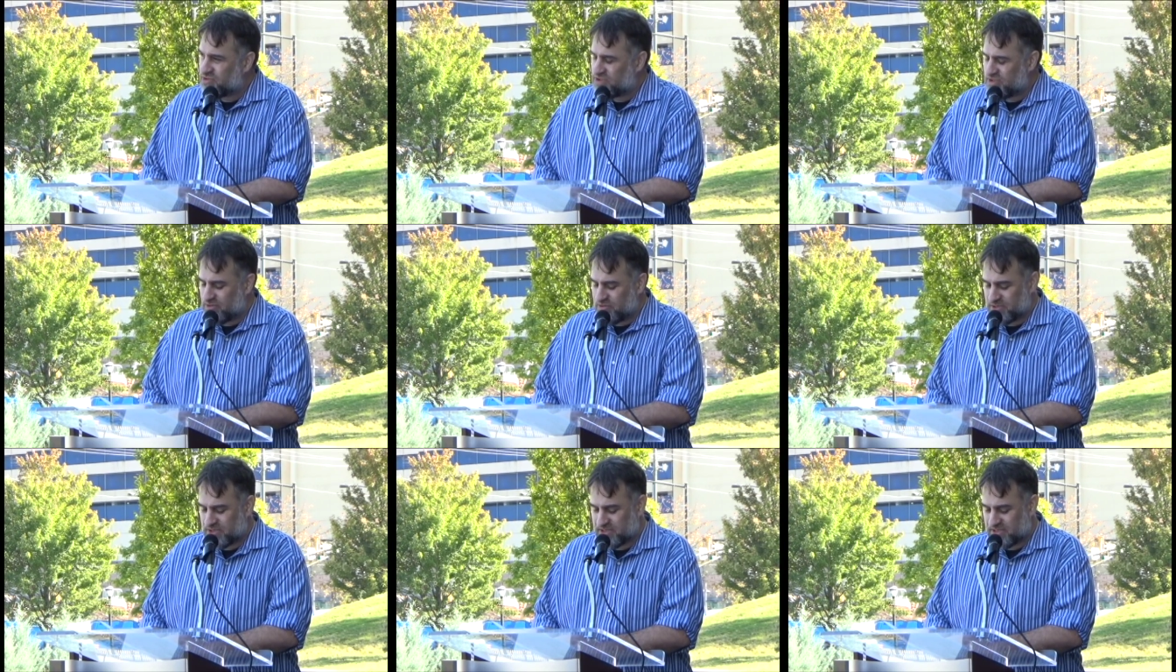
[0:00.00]

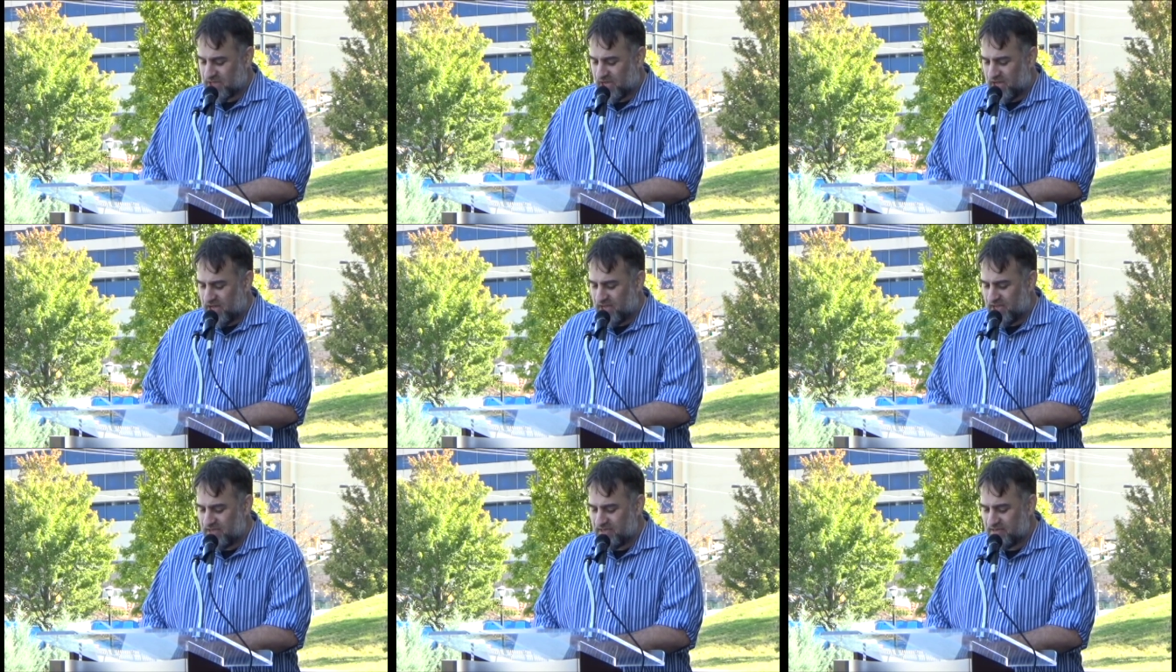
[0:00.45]
Jill
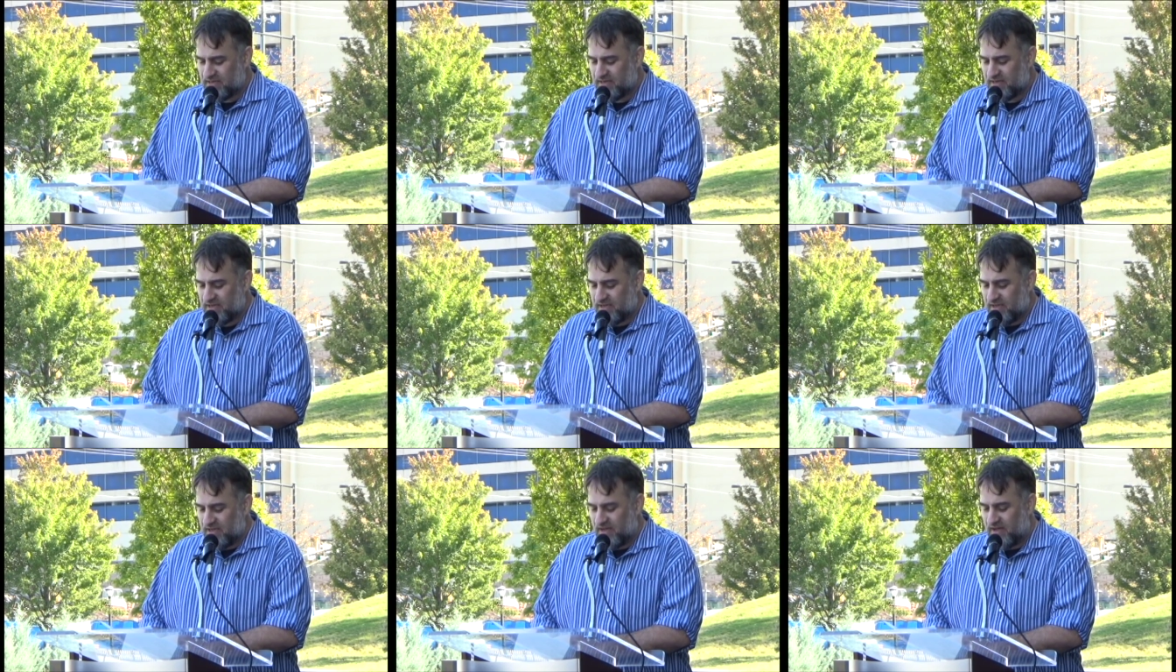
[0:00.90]

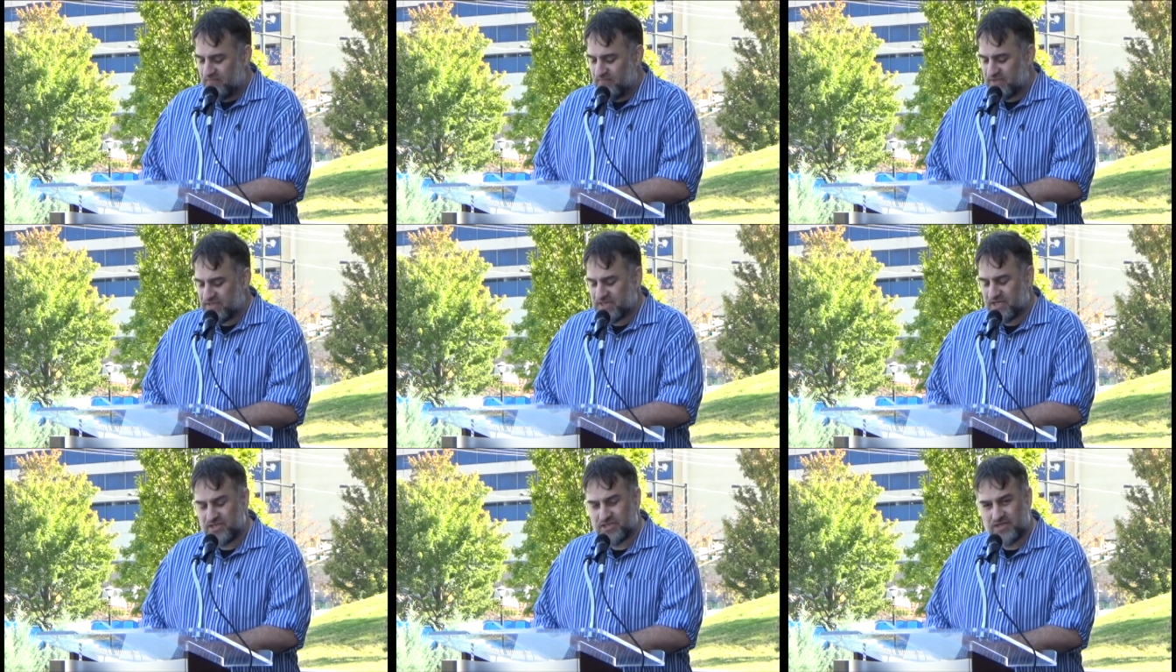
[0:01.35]
Stein, a
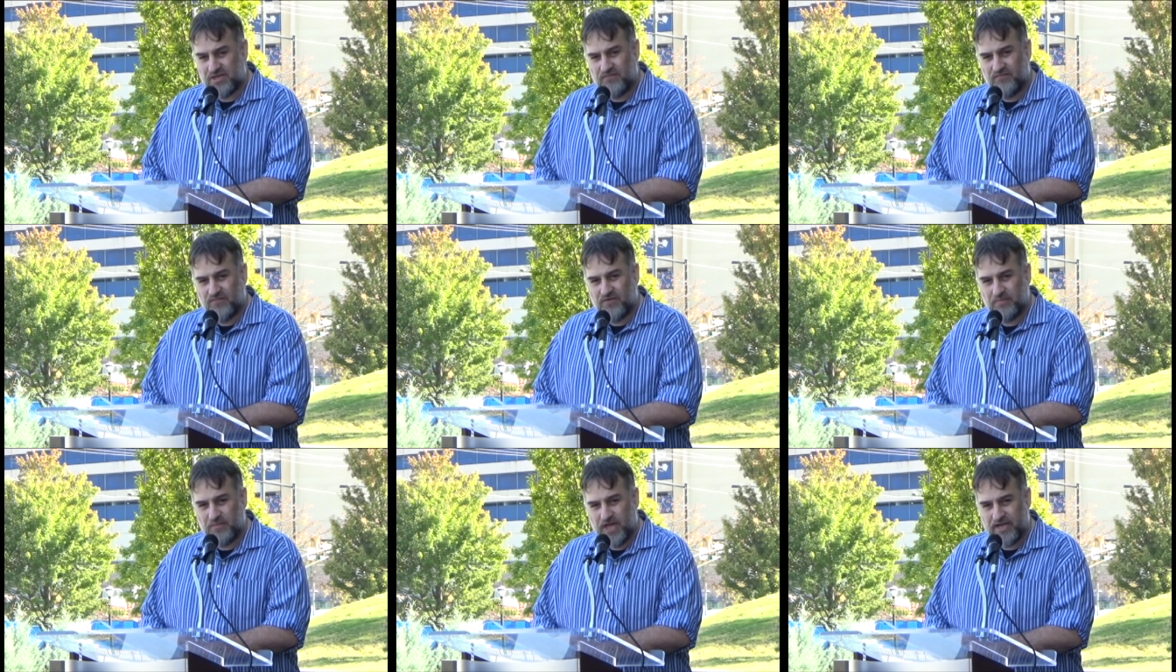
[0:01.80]

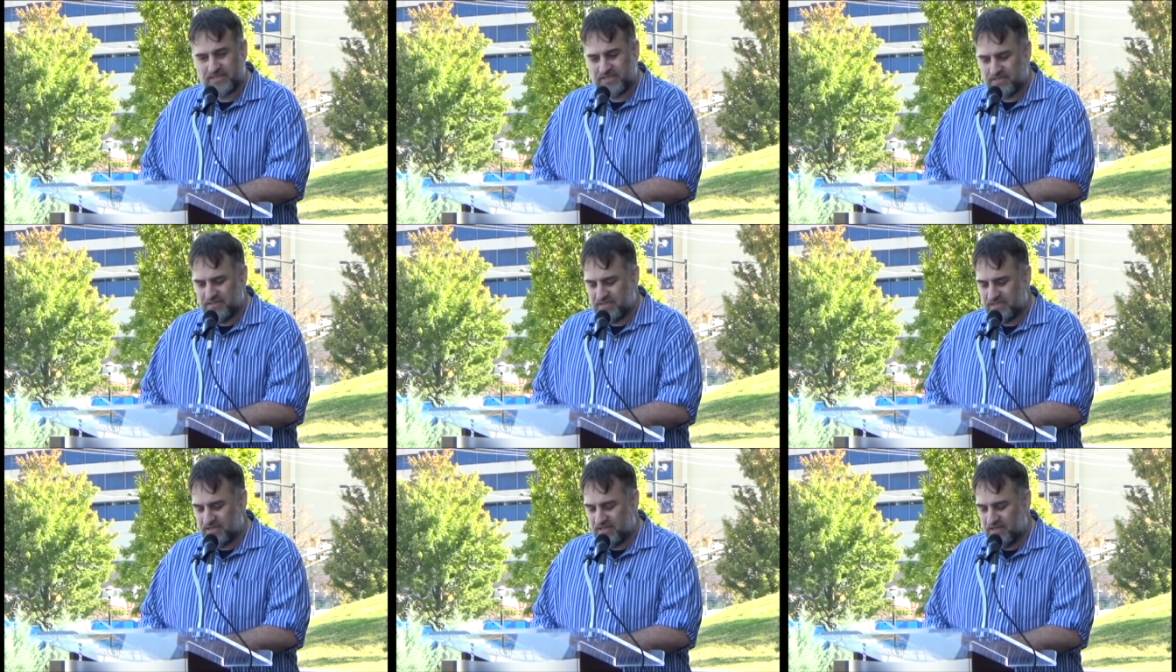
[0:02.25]
physician from
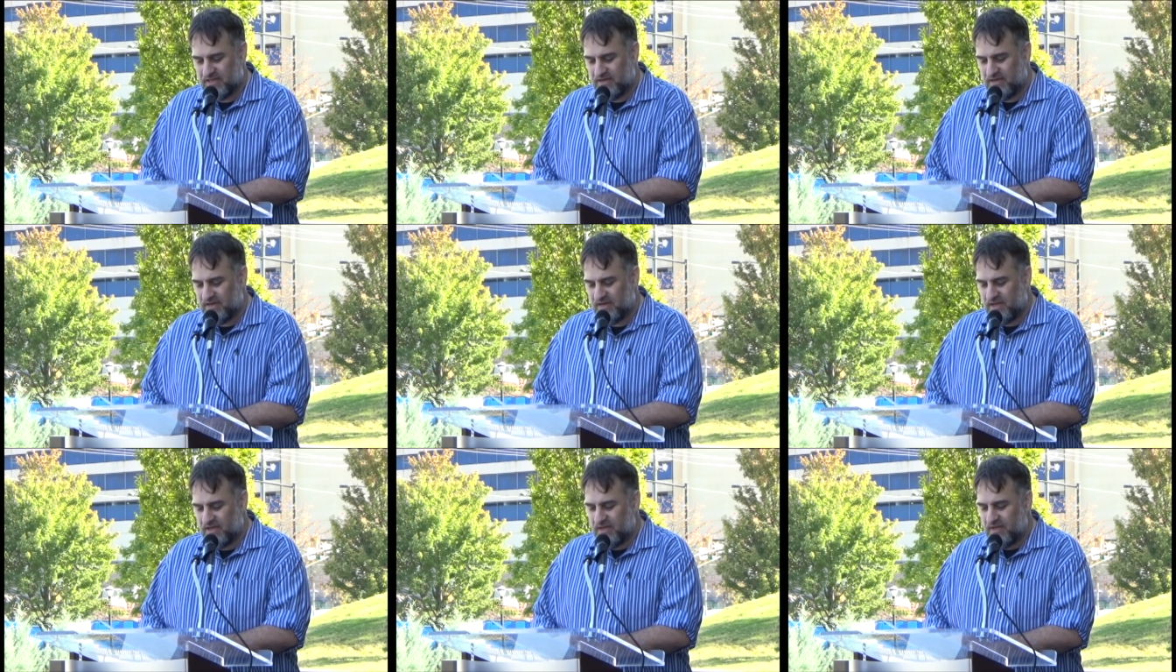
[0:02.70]

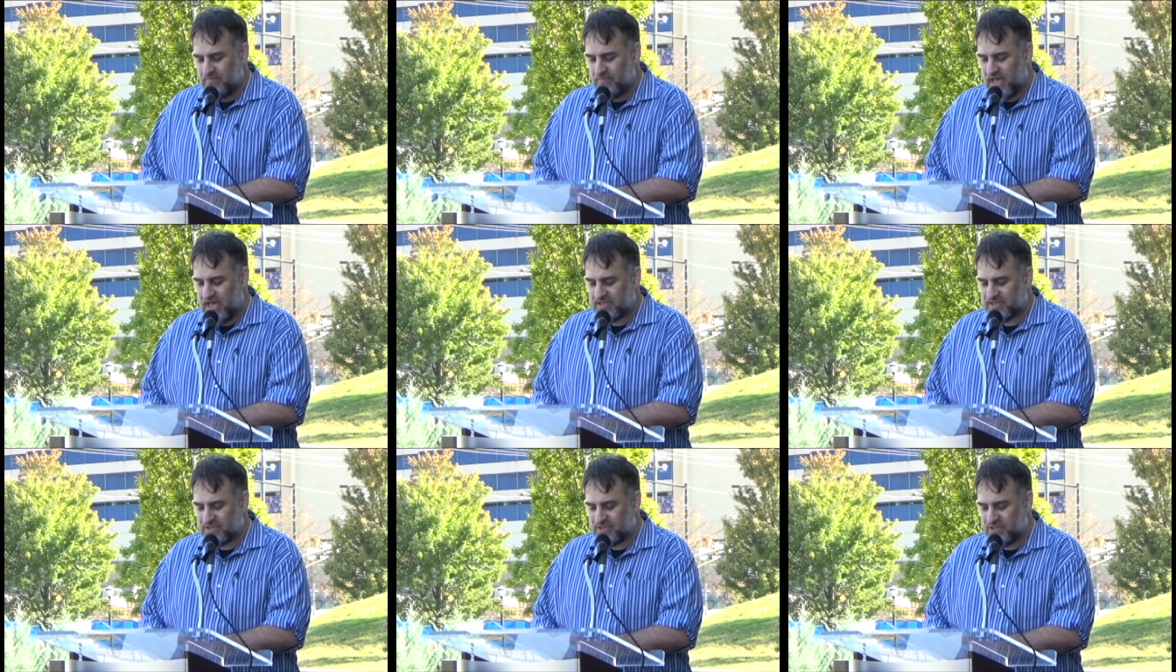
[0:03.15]
Lexington,
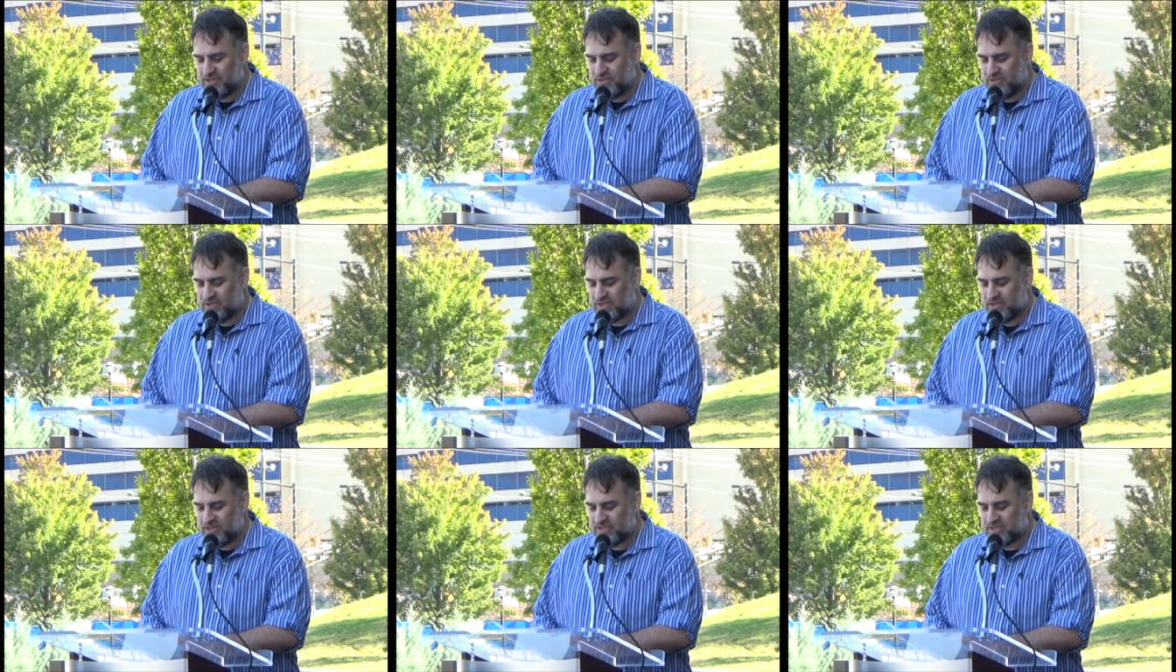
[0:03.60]

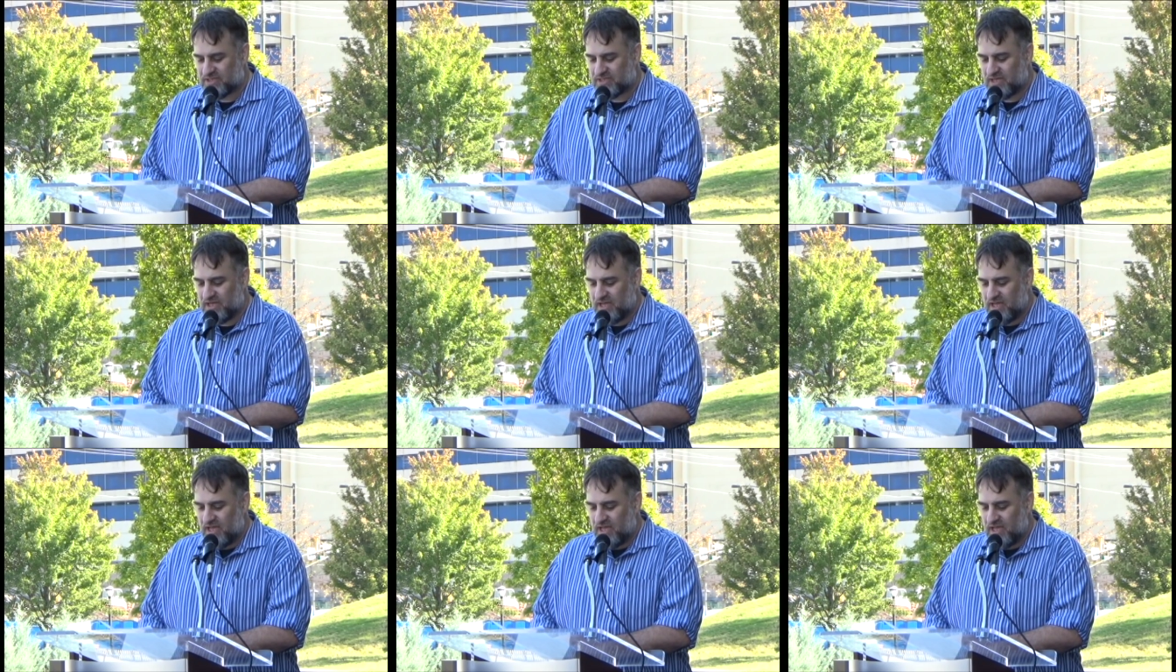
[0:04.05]
Massachusetts,